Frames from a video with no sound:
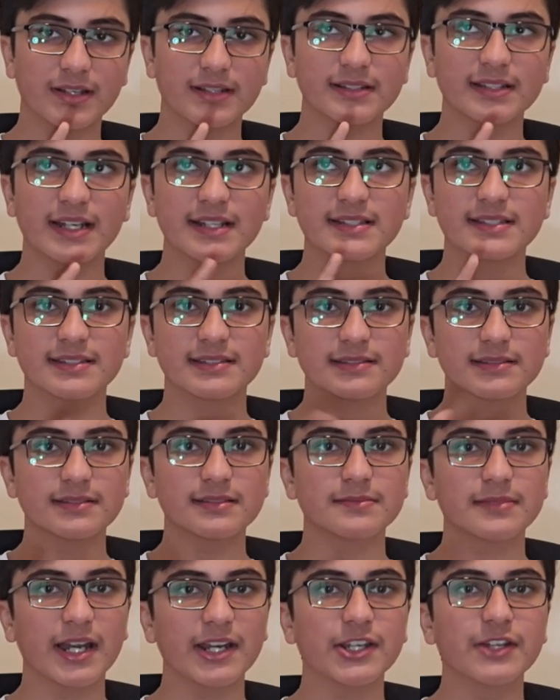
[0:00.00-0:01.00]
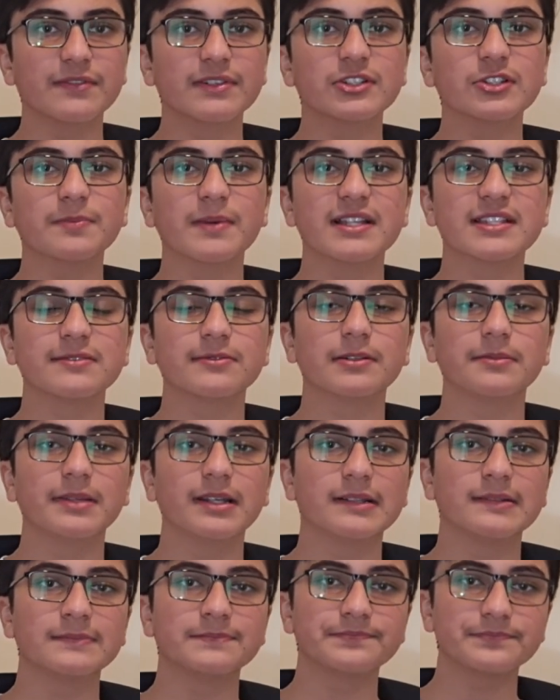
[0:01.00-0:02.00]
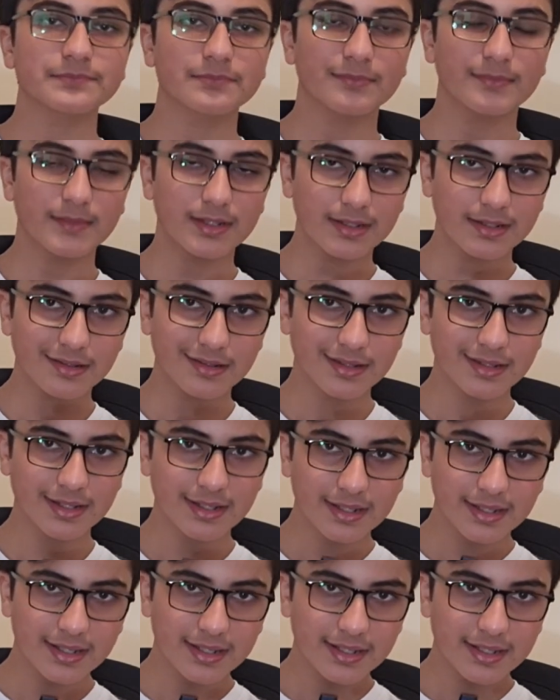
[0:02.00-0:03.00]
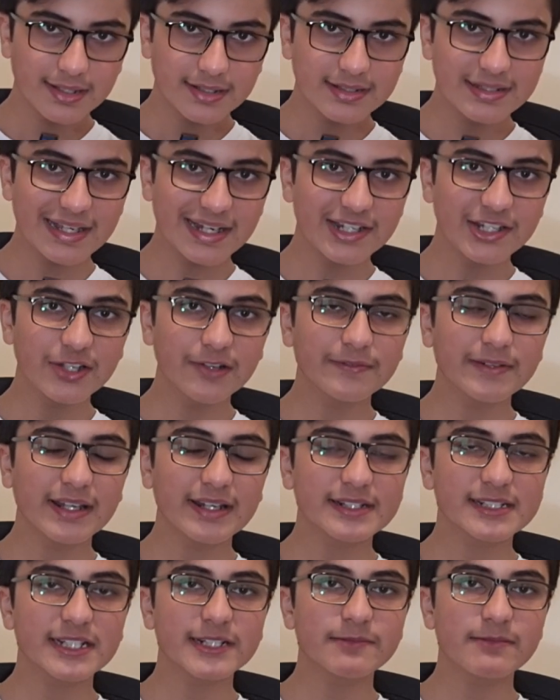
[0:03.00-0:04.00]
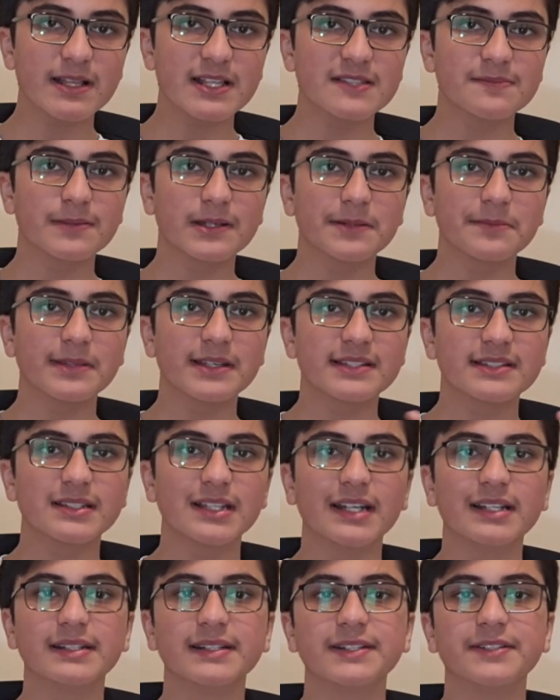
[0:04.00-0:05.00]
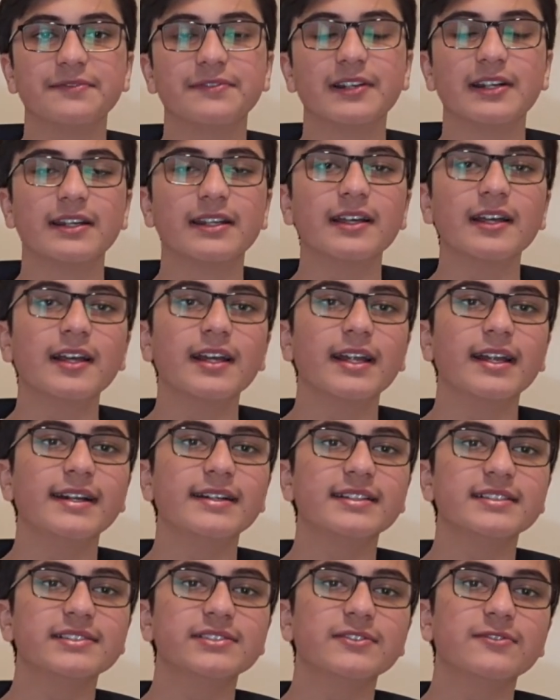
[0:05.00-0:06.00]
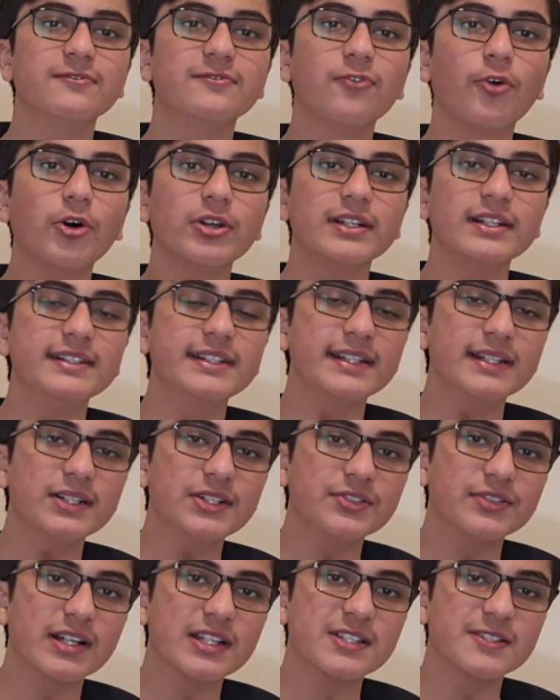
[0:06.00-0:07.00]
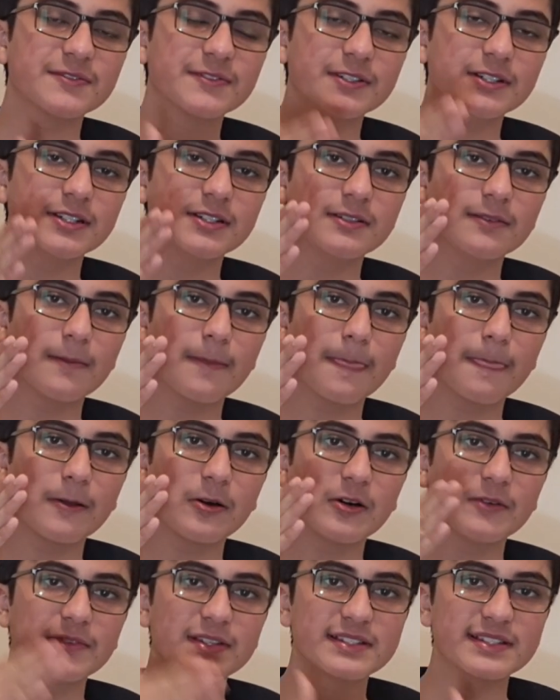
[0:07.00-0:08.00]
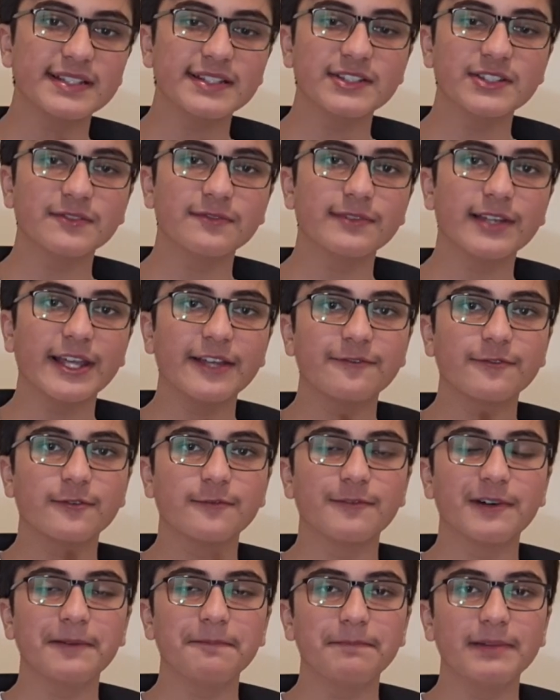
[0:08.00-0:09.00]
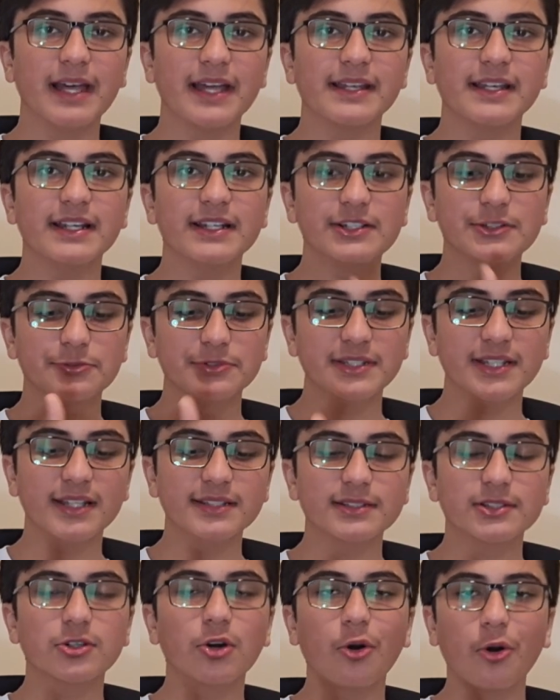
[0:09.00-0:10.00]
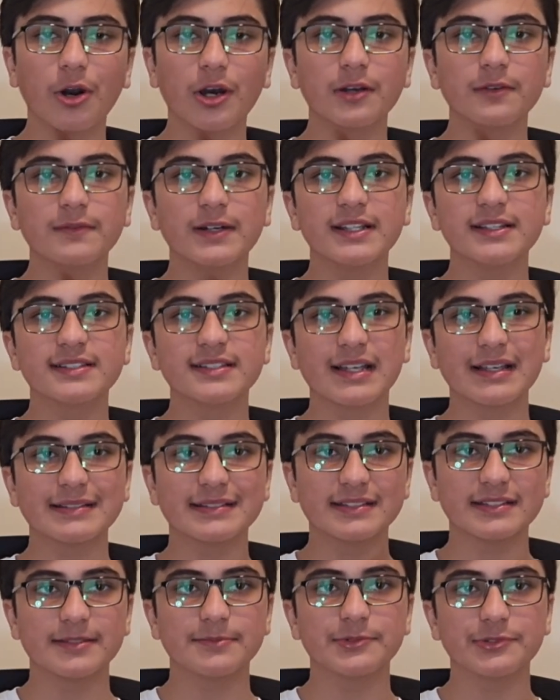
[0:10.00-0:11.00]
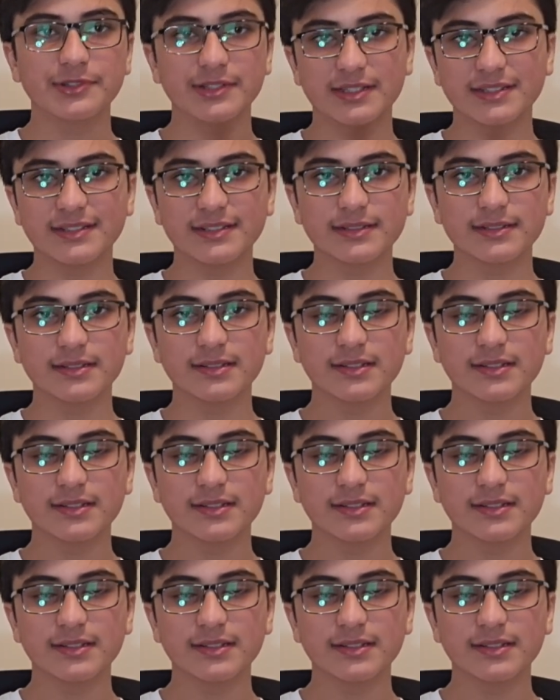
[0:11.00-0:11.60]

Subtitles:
That's the idea of lithopanspermia. The idea of directed panspermia is slightly different. It is a voluntary transfer of the seeds of life from one planet to the other, or one star system to the other.